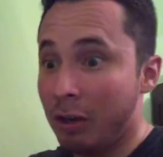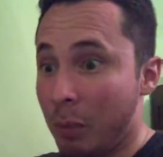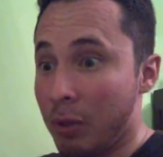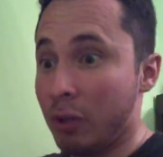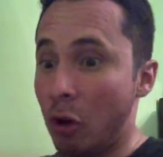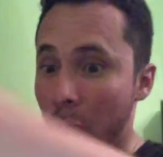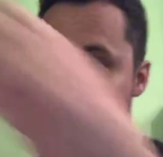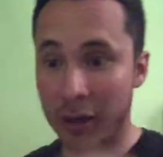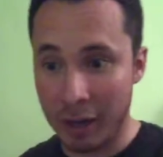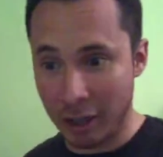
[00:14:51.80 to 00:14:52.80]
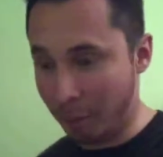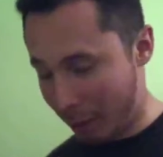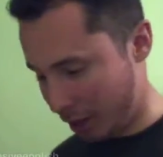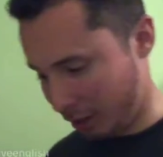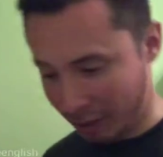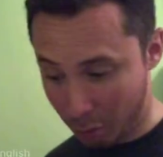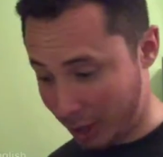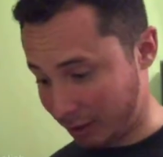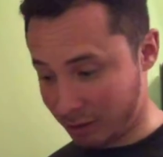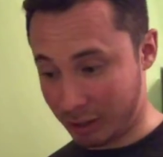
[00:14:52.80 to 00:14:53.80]
with a notebook and a pen and they
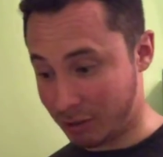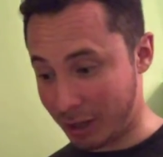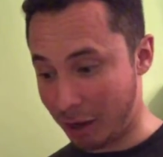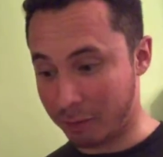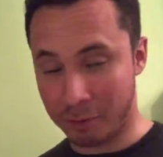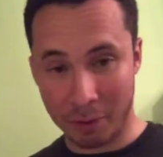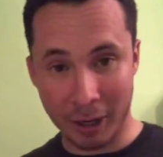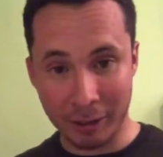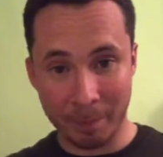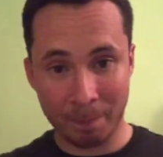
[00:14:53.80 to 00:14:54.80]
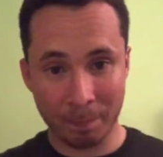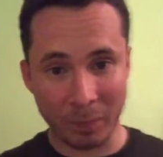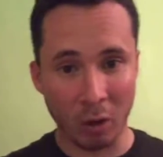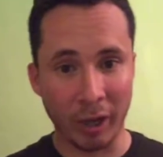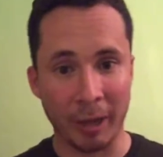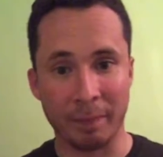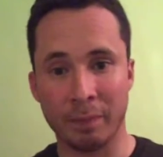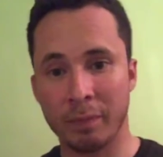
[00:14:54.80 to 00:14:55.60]
write these things down, right? Okay,